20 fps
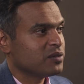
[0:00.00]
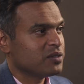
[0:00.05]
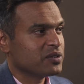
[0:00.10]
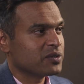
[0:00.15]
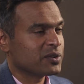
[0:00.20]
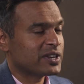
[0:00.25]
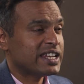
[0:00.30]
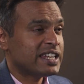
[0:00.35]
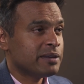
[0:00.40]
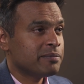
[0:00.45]

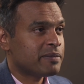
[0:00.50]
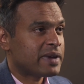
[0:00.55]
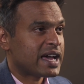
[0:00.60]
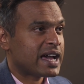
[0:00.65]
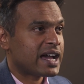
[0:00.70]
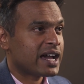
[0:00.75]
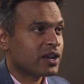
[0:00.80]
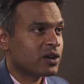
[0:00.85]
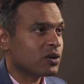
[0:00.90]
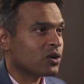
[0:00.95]
really
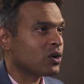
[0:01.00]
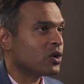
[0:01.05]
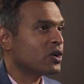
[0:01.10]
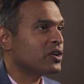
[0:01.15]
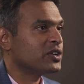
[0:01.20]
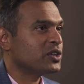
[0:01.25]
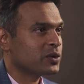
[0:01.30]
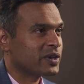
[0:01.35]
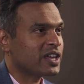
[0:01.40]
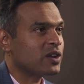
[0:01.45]
bad
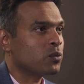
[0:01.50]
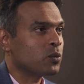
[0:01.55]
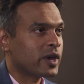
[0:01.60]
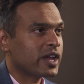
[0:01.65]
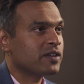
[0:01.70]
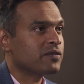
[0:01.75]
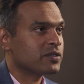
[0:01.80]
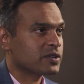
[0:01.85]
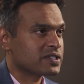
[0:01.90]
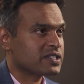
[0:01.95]
or you can
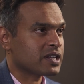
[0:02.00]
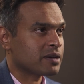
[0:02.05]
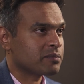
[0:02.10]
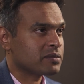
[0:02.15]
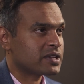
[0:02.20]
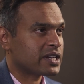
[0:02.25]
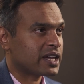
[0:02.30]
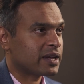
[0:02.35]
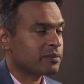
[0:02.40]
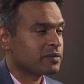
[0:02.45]
wait for
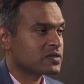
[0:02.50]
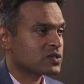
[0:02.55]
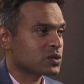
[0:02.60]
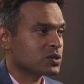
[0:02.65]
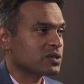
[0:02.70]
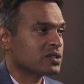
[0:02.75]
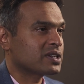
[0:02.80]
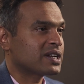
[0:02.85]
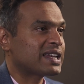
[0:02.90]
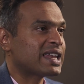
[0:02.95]
some time. So
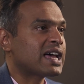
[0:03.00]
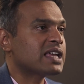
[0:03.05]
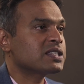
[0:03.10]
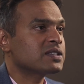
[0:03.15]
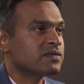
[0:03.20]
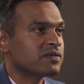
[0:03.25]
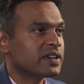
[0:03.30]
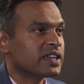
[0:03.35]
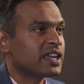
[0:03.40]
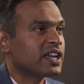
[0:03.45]
the
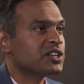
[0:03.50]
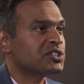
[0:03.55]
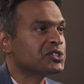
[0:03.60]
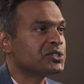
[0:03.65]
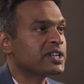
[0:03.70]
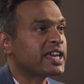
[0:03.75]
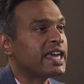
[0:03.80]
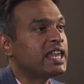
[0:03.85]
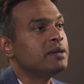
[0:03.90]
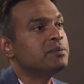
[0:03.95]

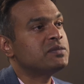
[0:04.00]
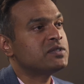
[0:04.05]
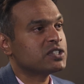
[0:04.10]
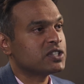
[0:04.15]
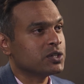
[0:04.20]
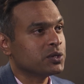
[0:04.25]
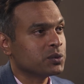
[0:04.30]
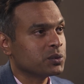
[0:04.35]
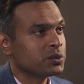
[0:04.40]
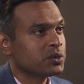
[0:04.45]
classification helps
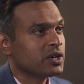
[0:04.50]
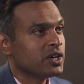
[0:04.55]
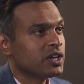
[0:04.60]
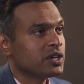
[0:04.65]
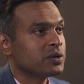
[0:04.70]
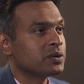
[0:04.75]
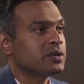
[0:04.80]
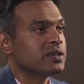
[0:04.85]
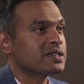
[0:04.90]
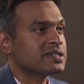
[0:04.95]
you
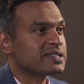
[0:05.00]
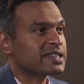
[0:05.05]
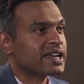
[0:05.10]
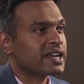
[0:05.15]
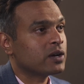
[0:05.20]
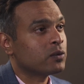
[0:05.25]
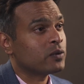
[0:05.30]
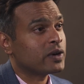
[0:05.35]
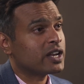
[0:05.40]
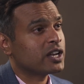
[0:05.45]
to
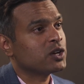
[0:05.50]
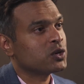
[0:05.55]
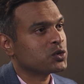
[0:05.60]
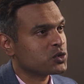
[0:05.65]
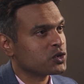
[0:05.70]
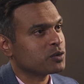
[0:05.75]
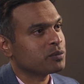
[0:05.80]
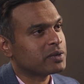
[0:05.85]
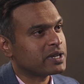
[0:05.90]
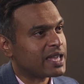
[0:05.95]
decide when you
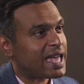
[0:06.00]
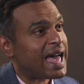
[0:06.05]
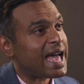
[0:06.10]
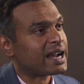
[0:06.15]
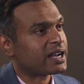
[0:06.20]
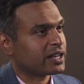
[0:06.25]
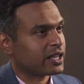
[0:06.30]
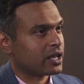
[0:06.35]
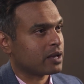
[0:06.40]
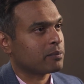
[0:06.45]
should be
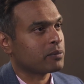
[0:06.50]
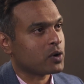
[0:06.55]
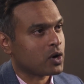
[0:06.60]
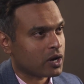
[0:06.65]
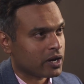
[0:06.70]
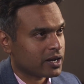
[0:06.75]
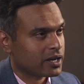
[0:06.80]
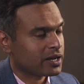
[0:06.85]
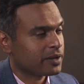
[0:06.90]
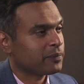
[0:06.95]
acting
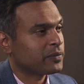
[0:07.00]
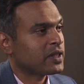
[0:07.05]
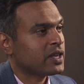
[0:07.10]
upon it.